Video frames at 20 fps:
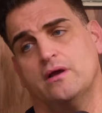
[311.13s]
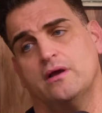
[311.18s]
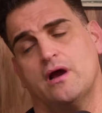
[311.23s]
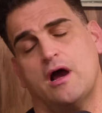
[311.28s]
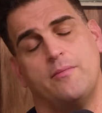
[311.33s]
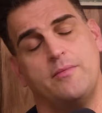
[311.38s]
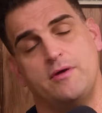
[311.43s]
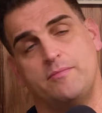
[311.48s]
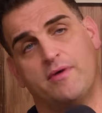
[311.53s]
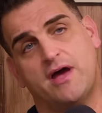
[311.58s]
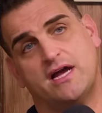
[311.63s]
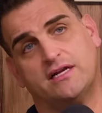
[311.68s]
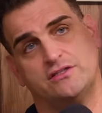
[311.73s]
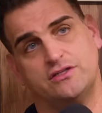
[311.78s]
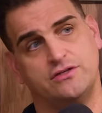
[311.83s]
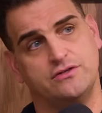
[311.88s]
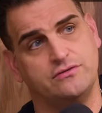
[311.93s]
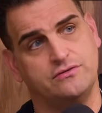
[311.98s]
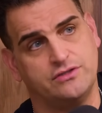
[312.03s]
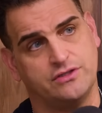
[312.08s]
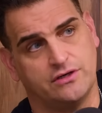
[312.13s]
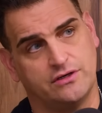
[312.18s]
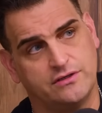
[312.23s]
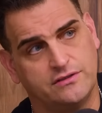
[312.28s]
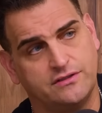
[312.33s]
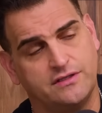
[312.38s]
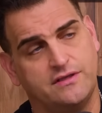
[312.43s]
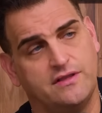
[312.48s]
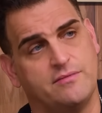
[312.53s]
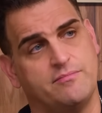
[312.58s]
Back to New
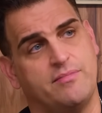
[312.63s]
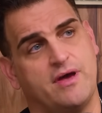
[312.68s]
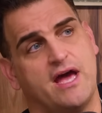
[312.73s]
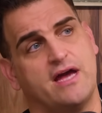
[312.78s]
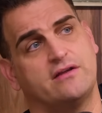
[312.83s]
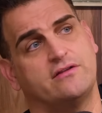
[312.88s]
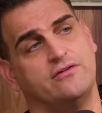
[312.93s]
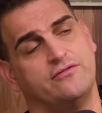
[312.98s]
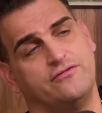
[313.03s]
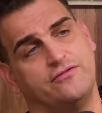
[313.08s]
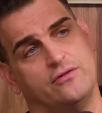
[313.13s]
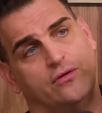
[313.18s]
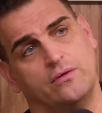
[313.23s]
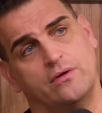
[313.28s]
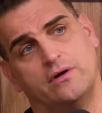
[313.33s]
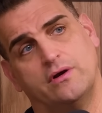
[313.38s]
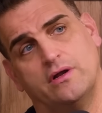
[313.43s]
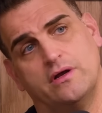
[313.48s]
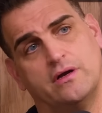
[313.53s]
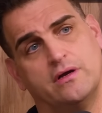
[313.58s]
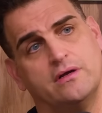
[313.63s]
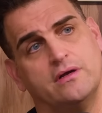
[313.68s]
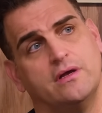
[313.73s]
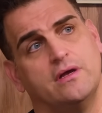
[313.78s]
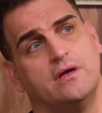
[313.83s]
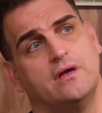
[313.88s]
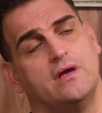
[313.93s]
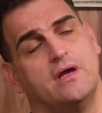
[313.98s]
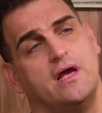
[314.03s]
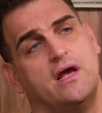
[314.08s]
Jersey, then back to Florida,
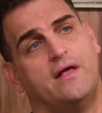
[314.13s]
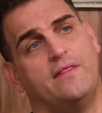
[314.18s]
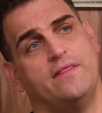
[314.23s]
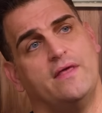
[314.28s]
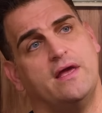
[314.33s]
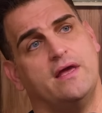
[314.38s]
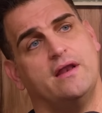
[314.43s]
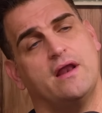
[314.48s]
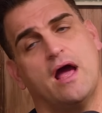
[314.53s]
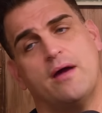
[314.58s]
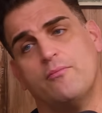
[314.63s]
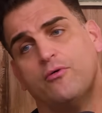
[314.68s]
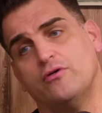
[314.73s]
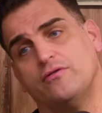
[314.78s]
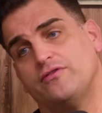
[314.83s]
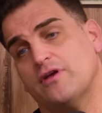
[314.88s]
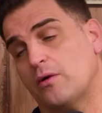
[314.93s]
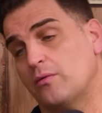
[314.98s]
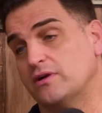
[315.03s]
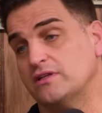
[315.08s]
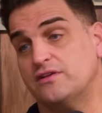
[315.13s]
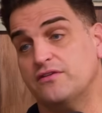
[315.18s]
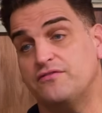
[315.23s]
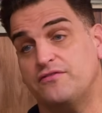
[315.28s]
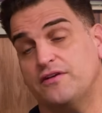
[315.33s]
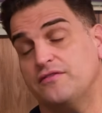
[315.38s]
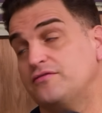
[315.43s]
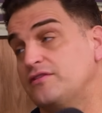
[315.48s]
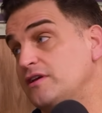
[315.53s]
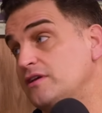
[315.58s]
and then I moved. I went to
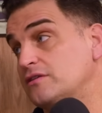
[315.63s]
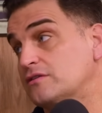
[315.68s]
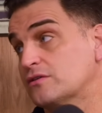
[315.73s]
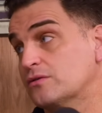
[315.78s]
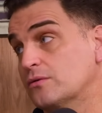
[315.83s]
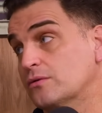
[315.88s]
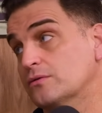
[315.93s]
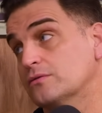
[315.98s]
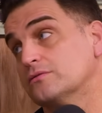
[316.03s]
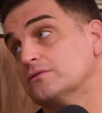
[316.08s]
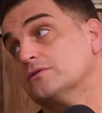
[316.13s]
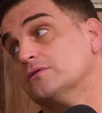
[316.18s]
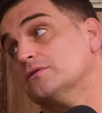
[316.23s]
15 schools.